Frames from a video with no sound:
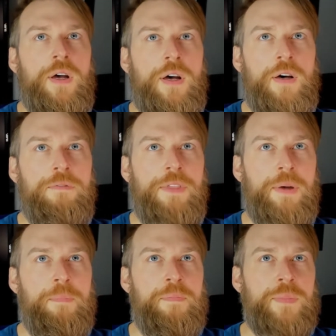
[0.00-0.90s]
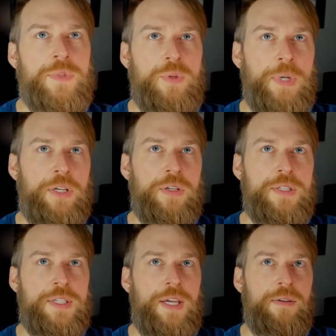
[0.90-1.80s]
of them. So my good
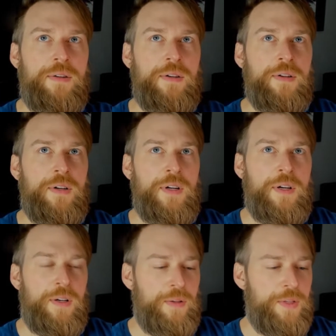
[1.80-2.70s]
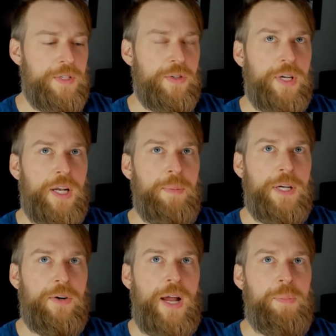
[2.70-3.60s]
set, these are kind of my
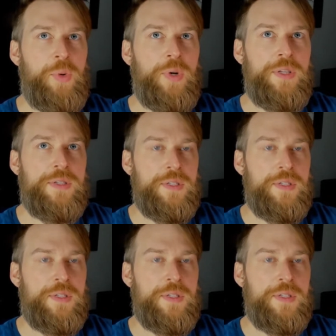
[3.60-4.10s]
crappy ones.